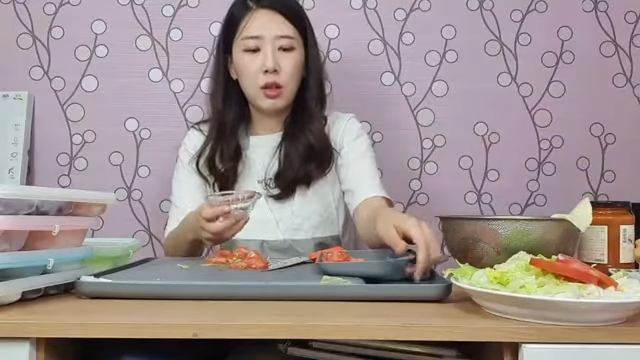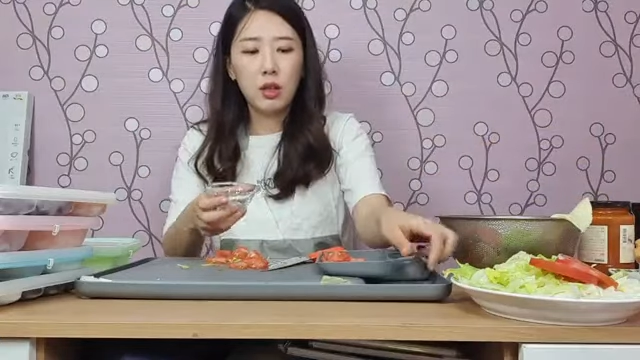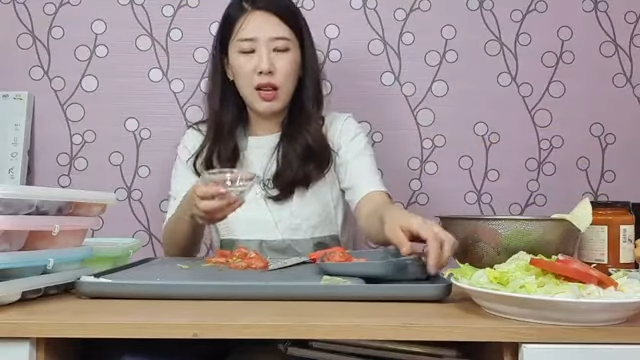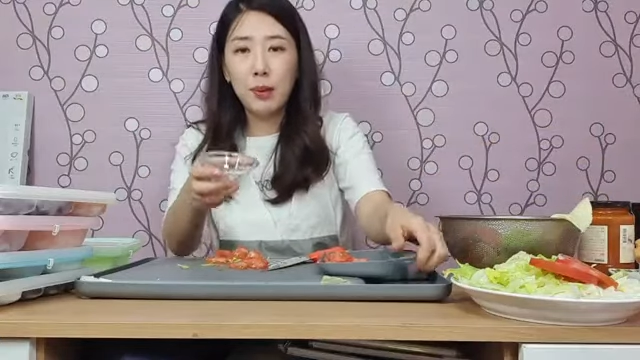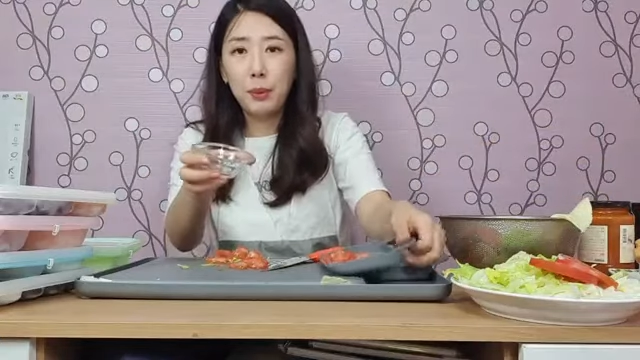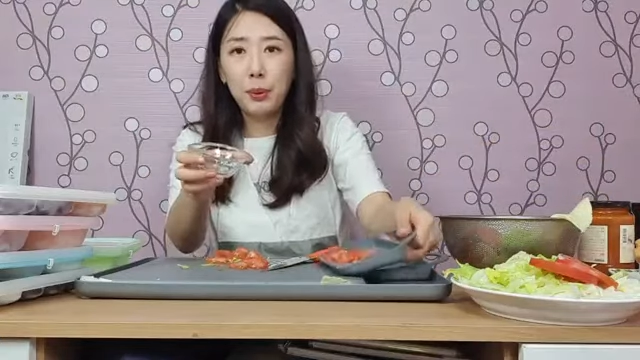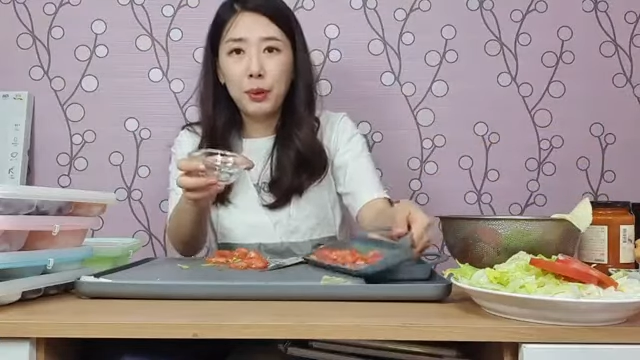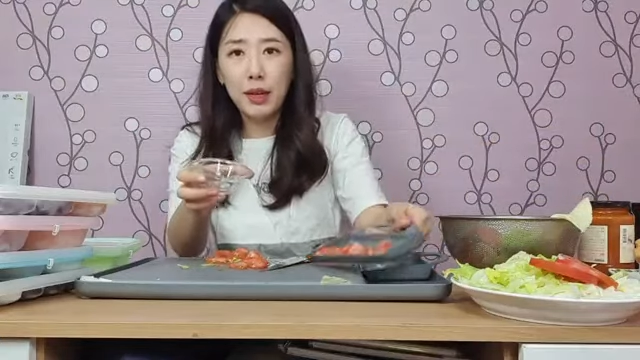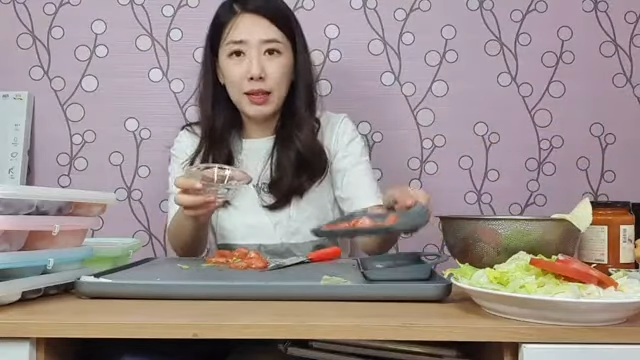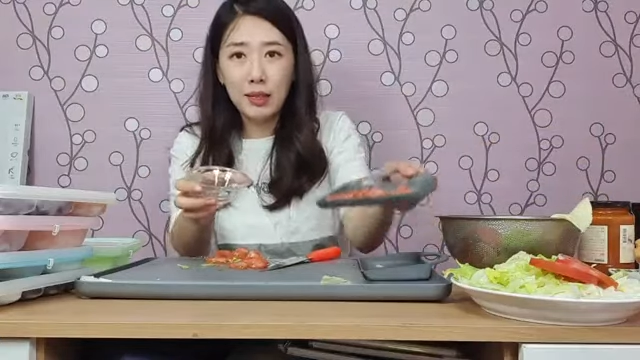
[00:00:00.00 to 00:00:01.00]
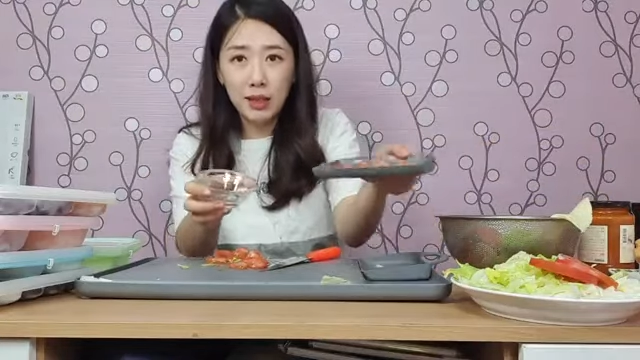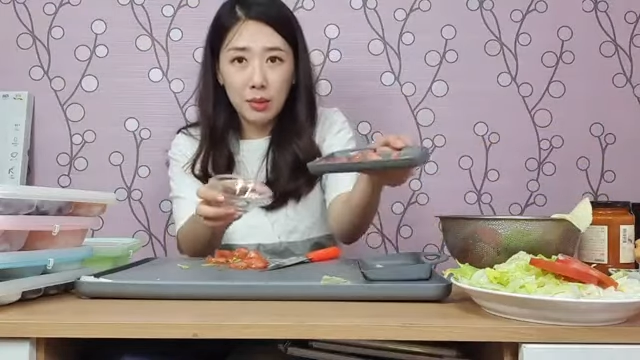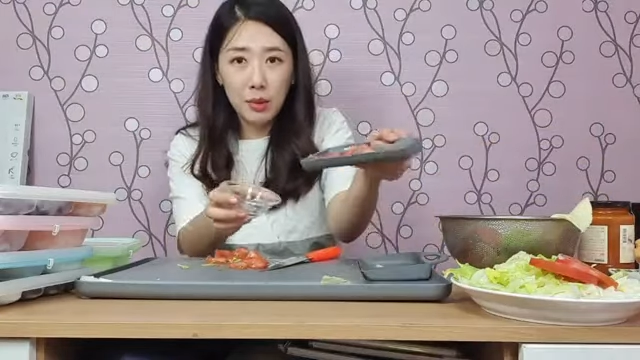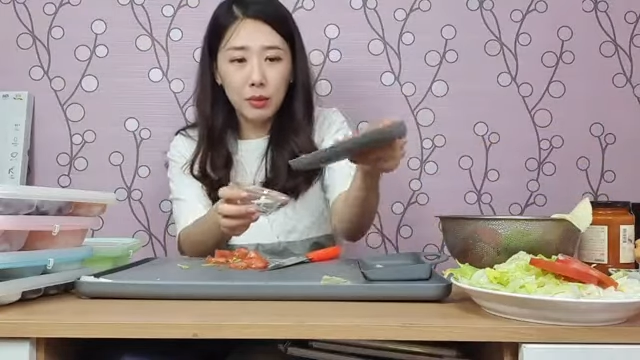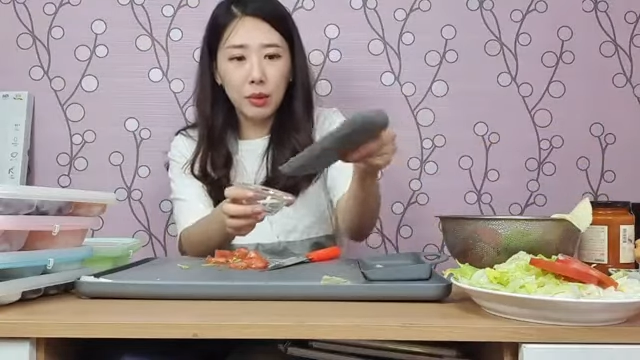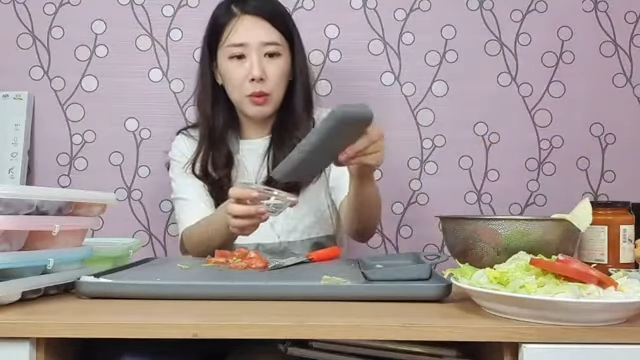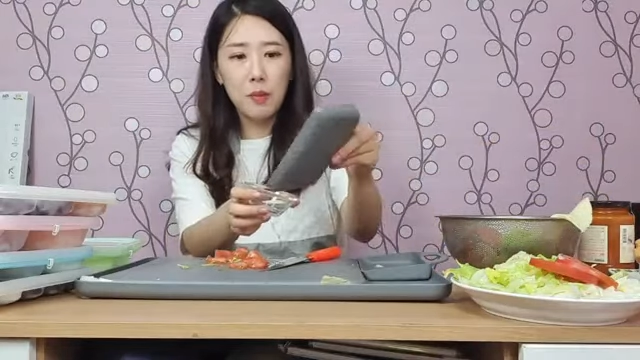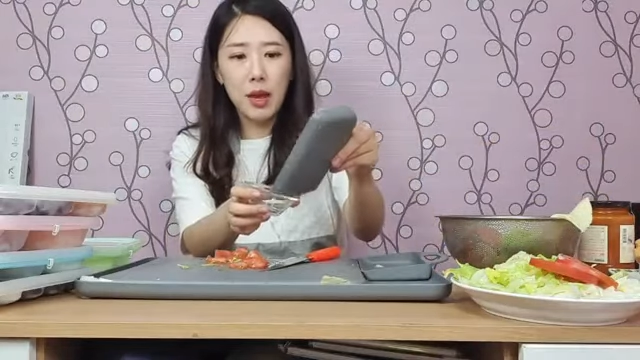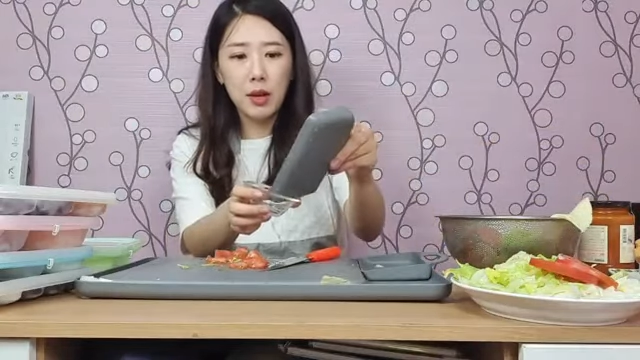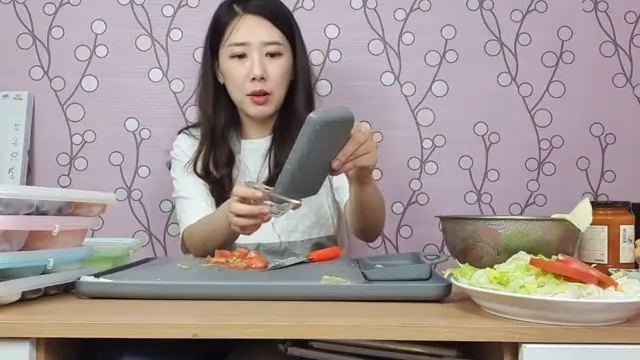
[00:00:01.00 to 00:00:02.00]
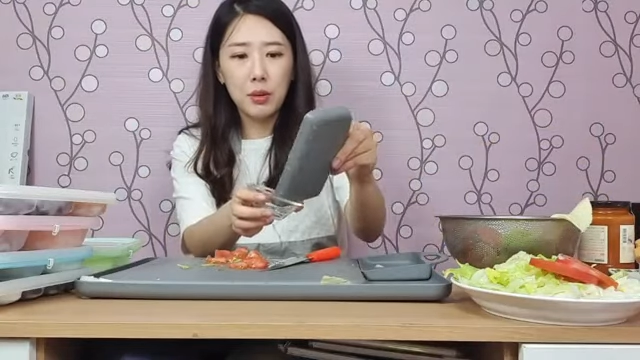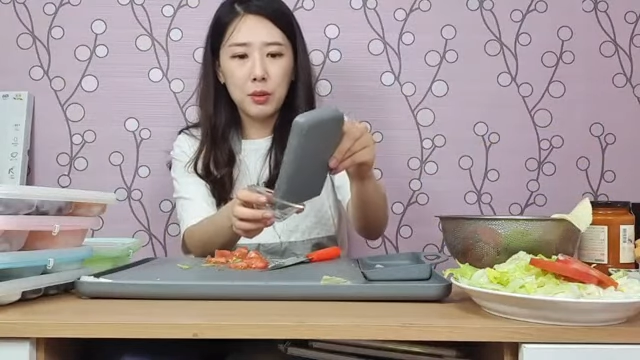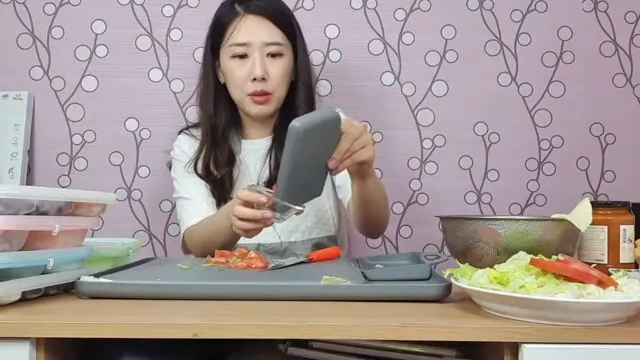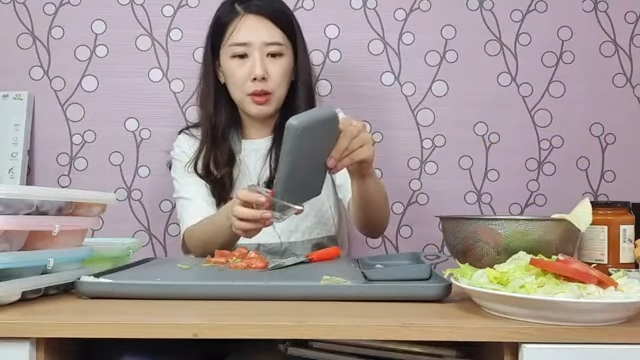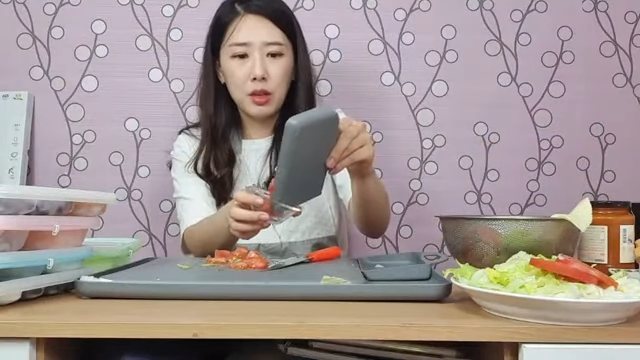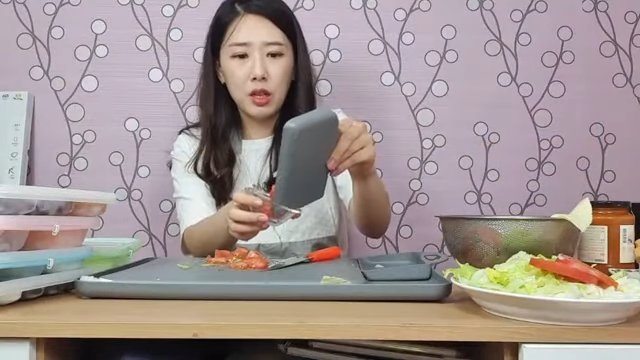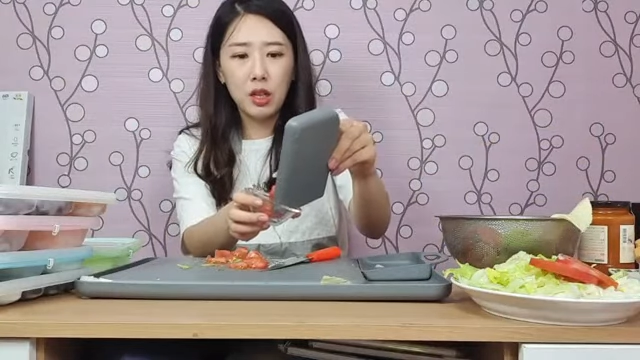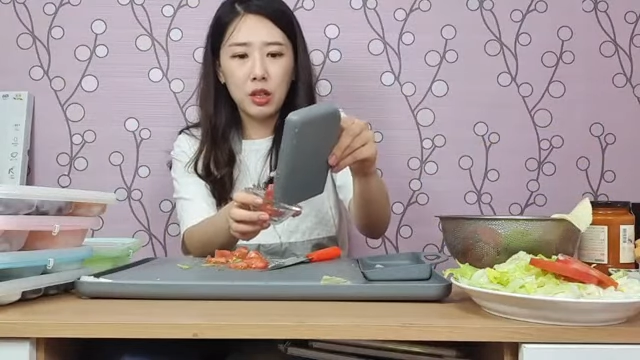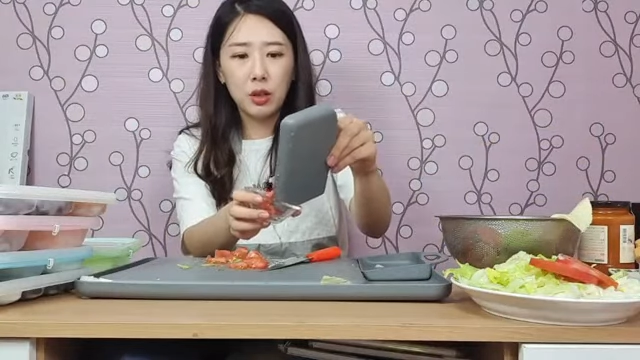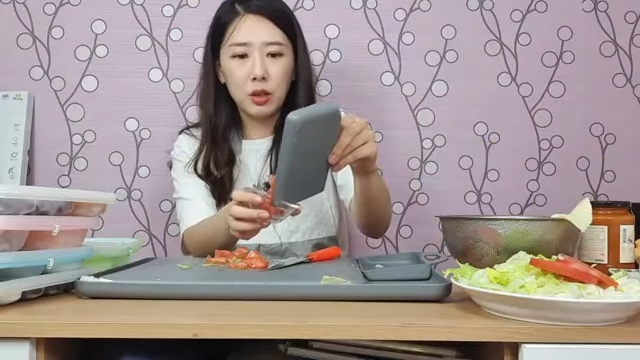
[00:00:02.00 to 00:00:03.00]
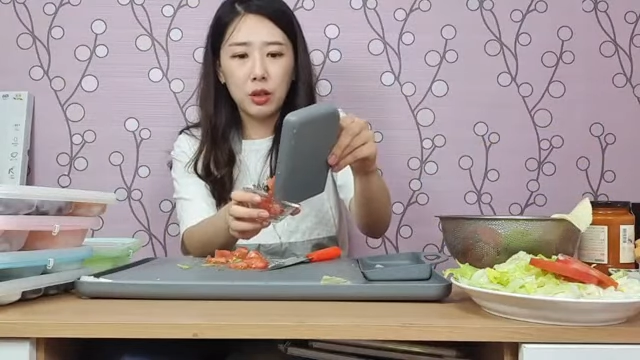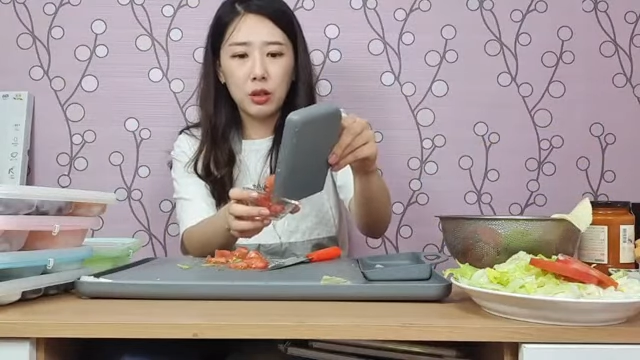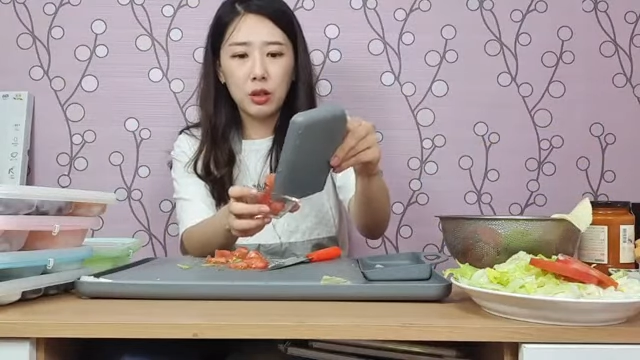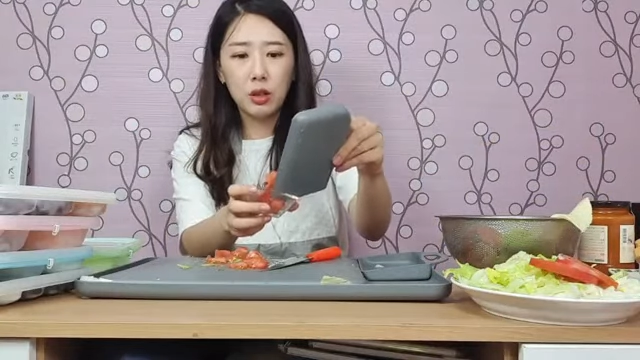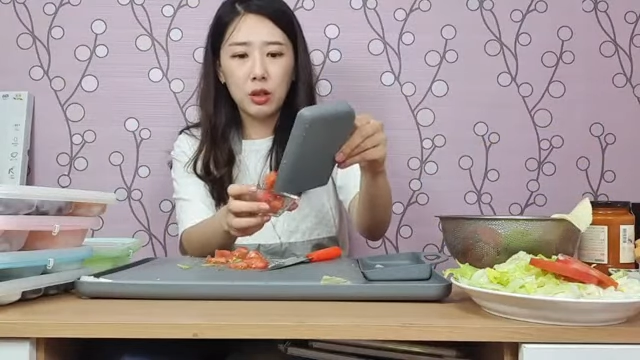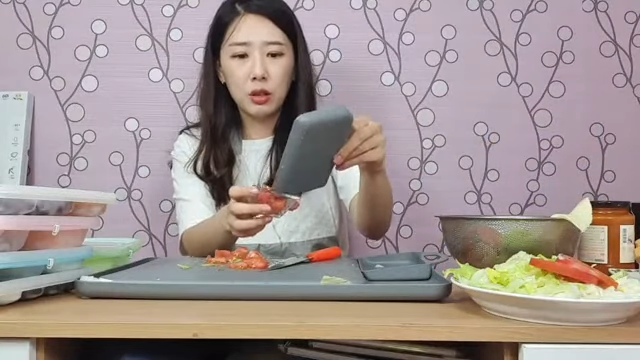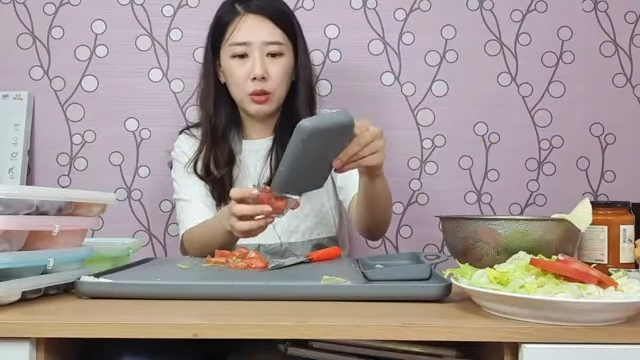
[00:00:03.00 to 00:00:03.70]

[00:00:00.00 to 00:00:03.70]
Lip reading: So I'll pour in some of the tomatoes in here.